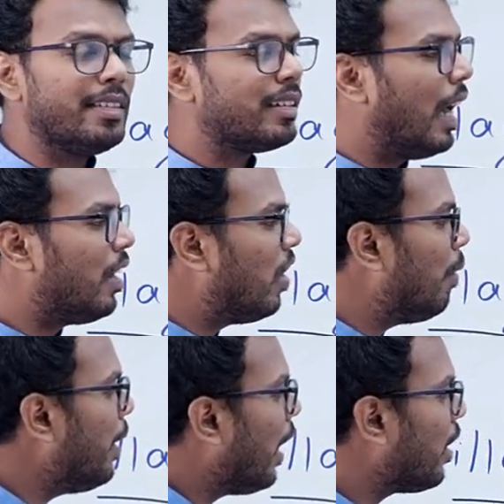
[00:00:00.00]
That
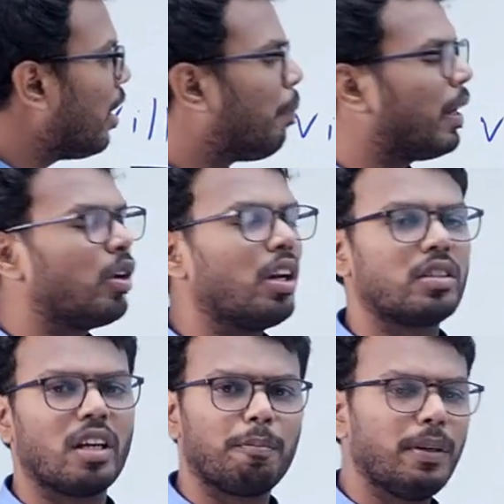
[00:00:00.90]
will be under a particular
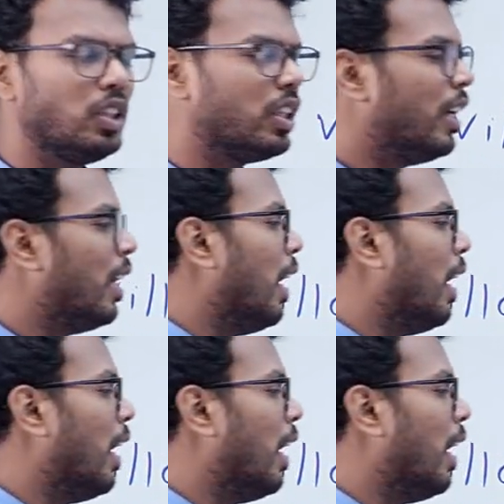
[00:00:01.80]
sarpanch.